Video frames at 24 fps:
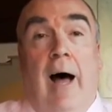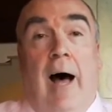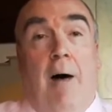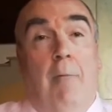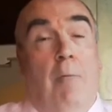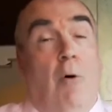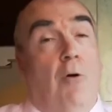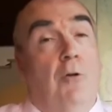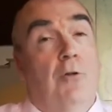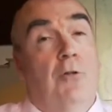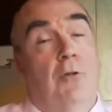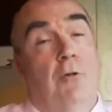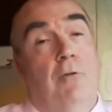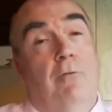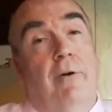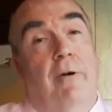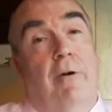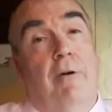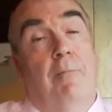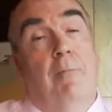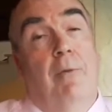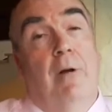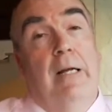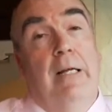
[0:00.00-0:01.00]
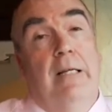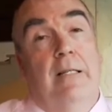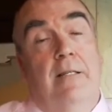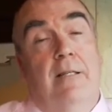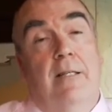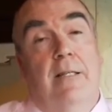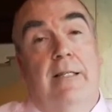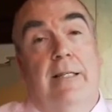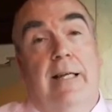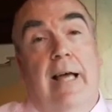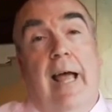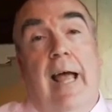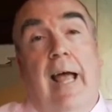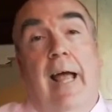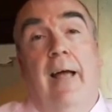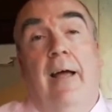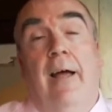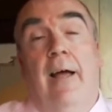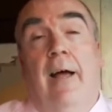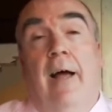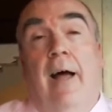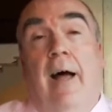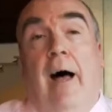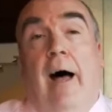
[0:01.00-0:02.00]
I'm also very pleased to say
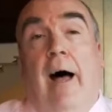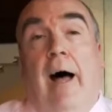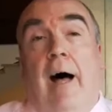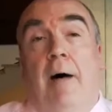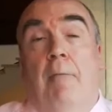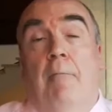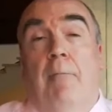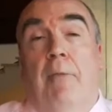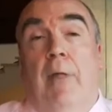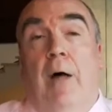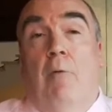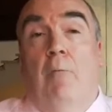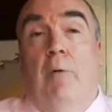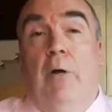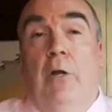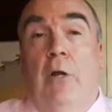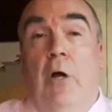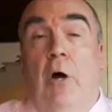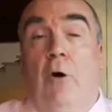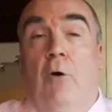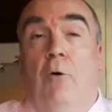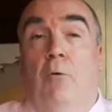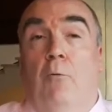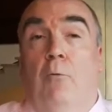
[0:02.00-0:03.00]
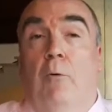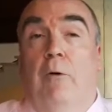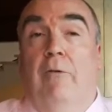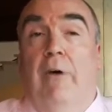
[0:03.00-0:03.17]
that we know